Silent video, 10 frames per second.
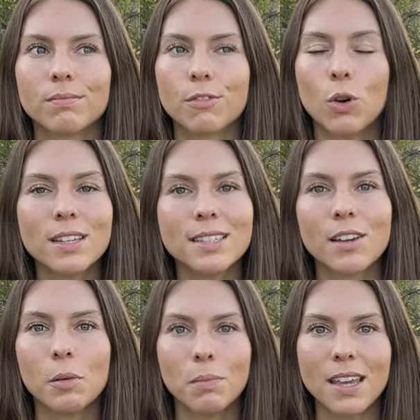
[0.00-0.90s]
focusing
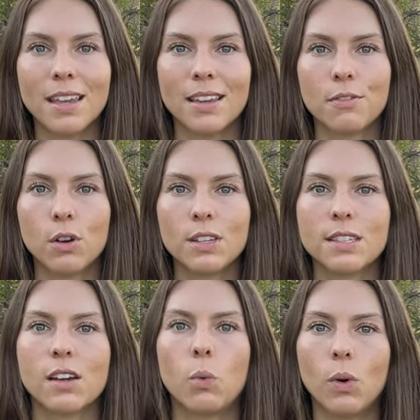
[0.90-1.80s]
on me,
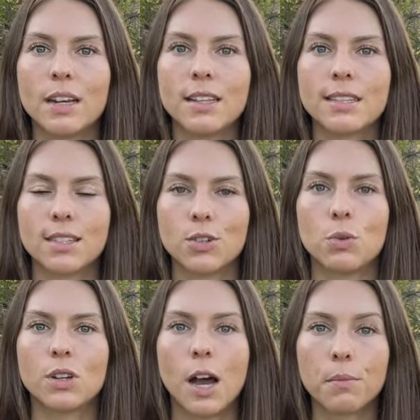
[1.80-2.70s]
focusing on what needs
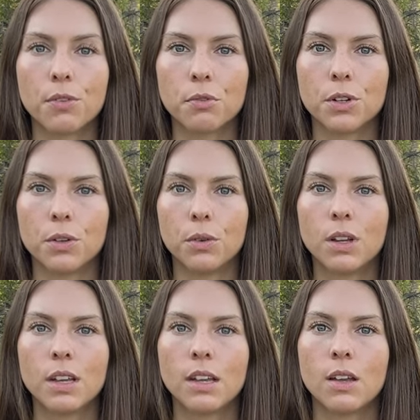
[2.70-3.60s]
to come through,
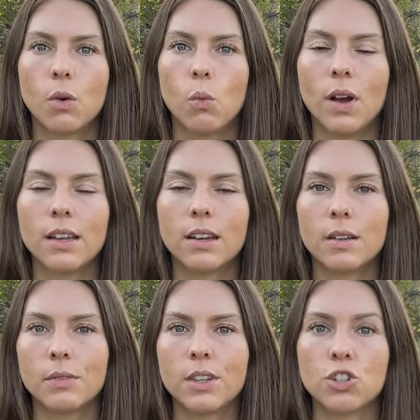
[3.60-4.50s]
what
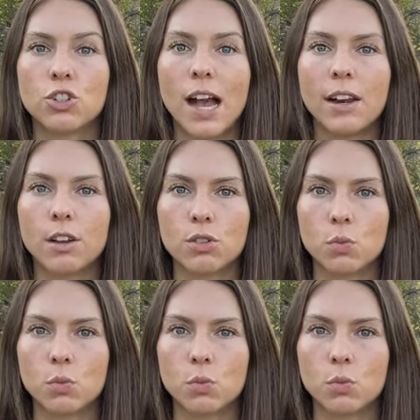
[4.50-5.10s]
the shadows